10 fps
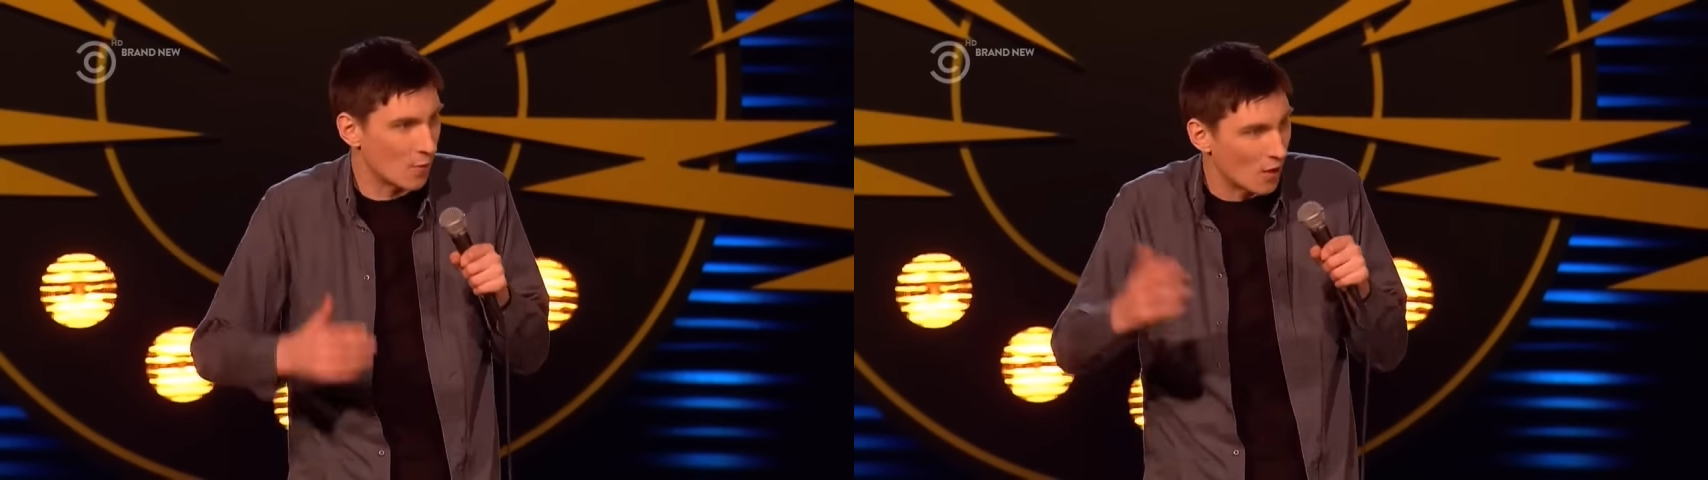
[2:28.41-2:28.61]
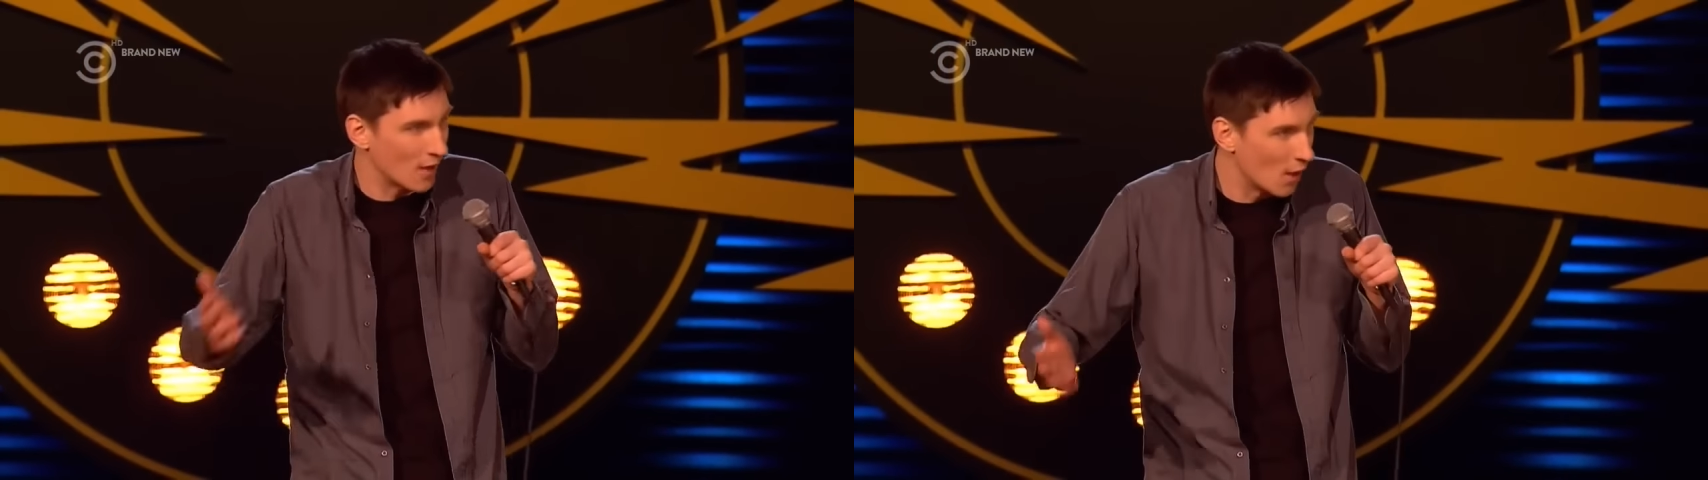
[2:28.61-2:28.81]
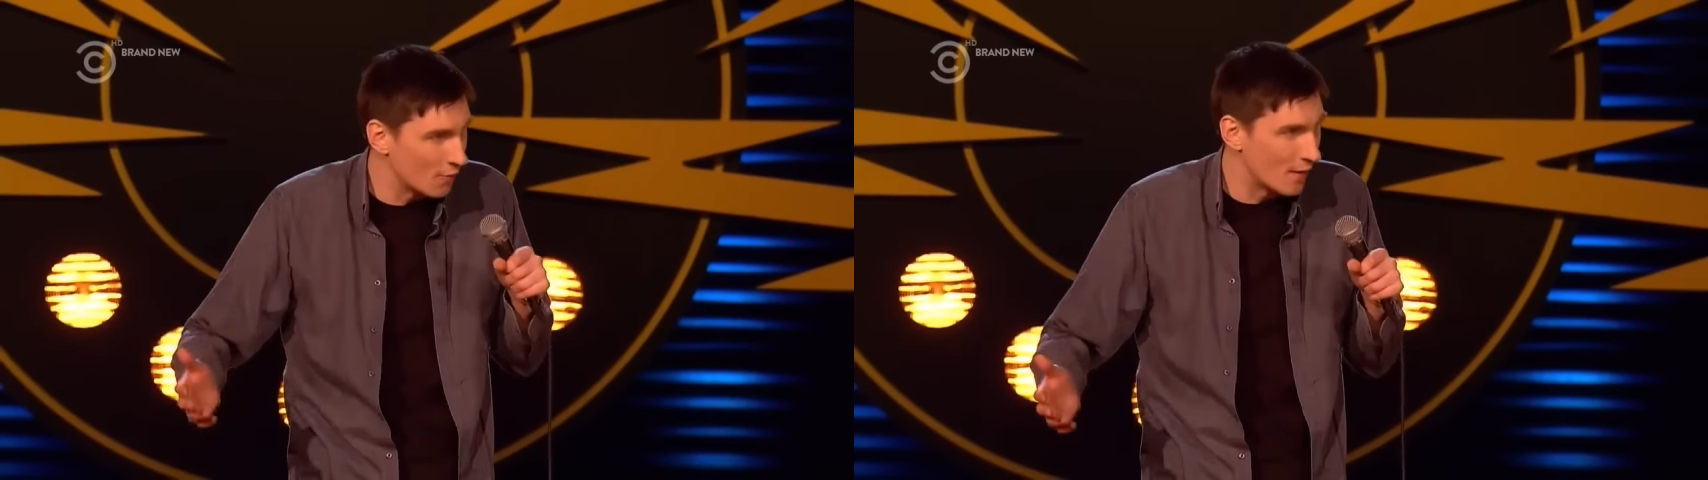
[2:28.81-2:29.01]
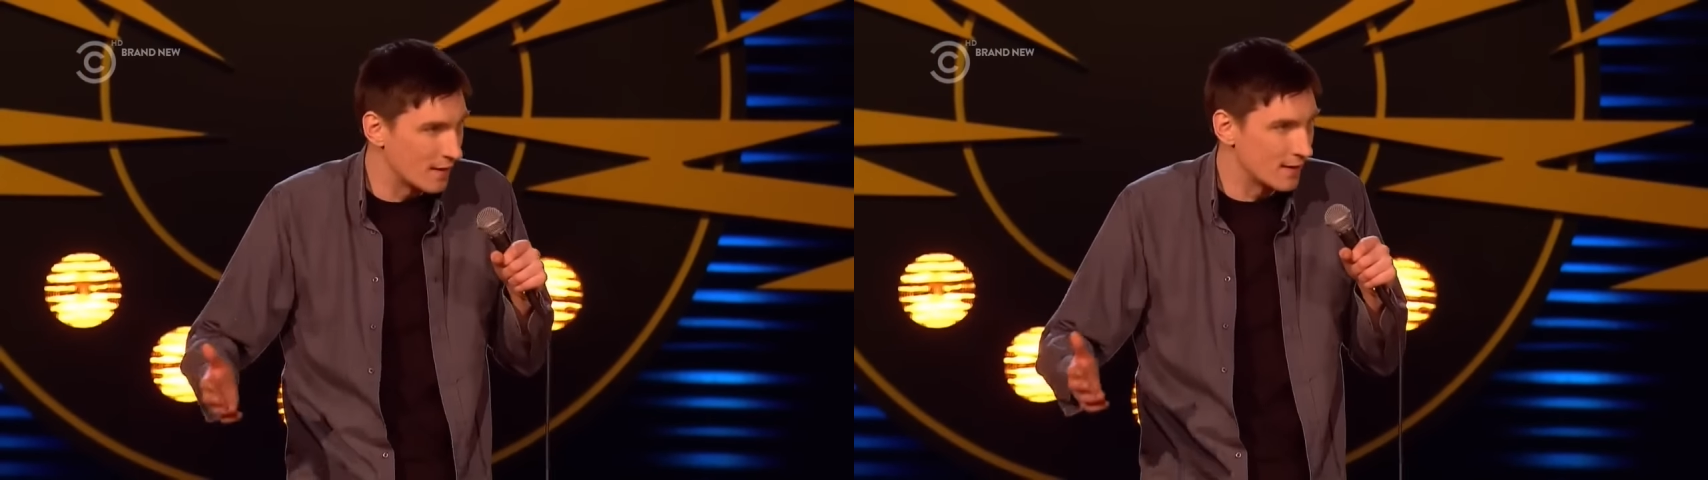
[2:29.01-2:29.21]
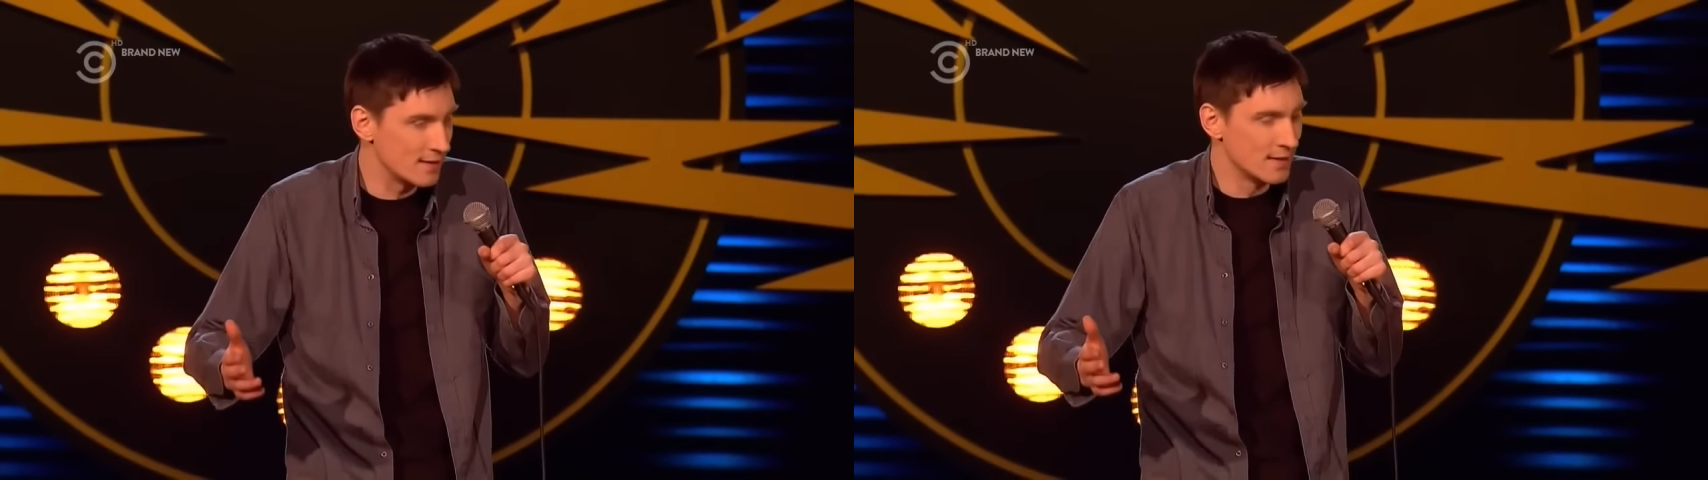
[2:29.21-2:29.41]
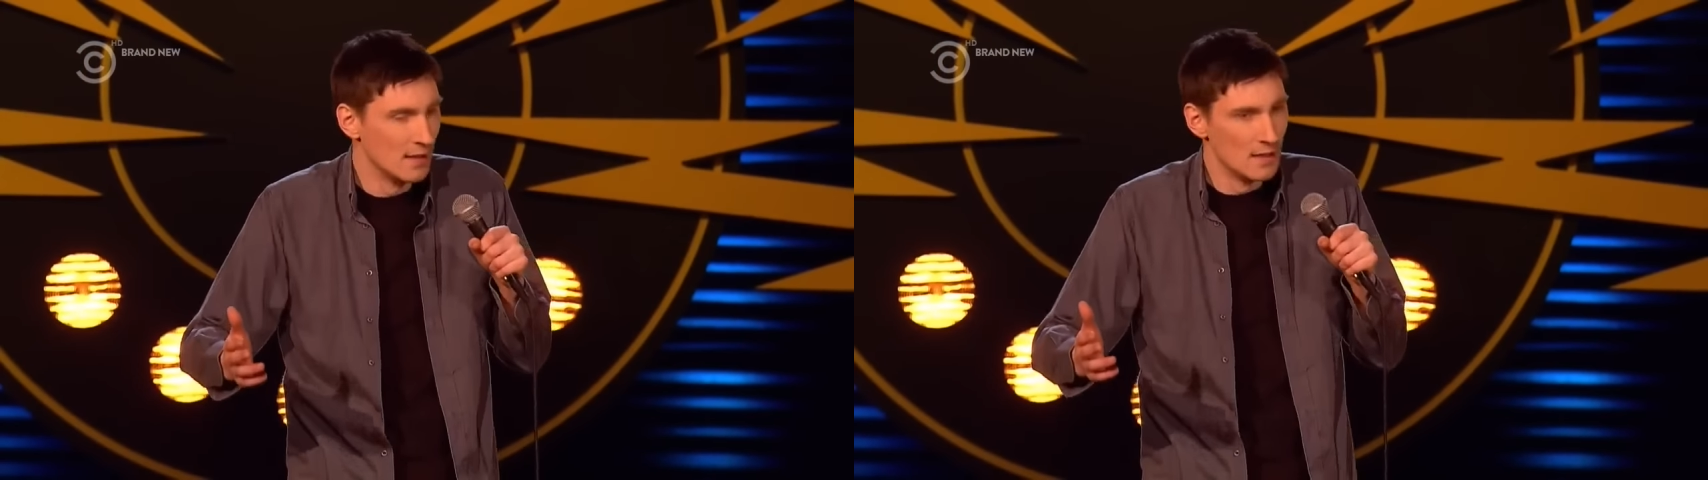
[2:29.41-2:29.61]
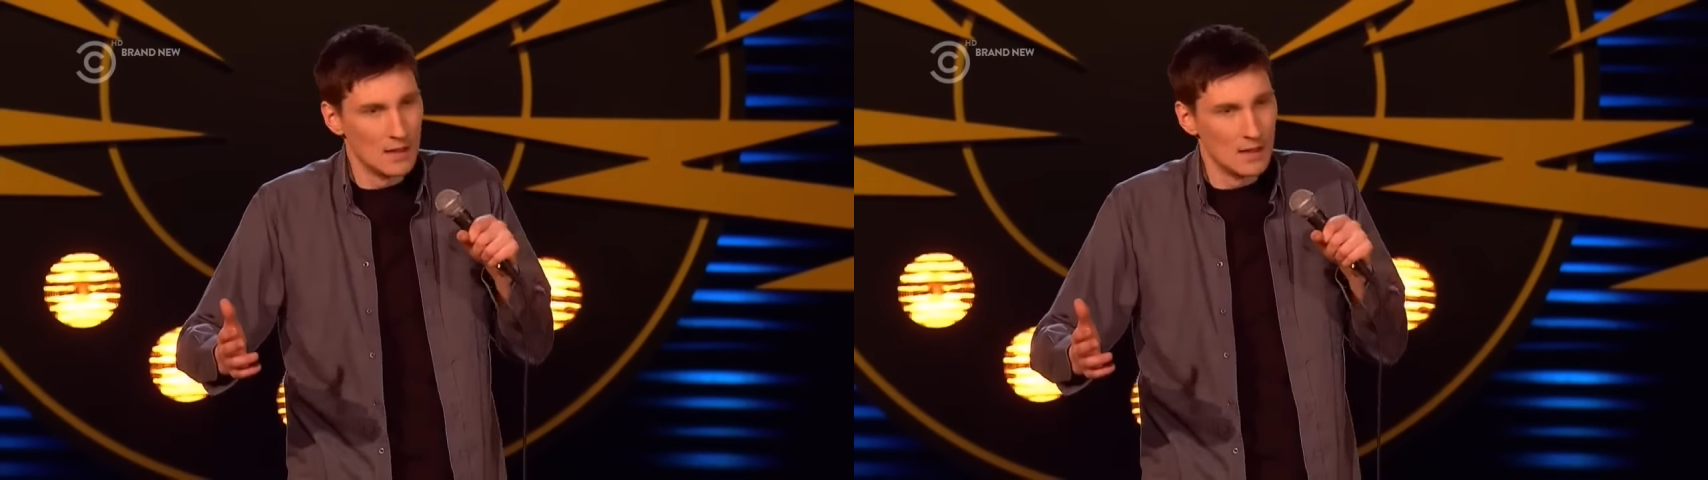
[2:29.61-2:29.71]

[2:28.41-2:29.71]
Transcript: I've got a girlfriend. It's,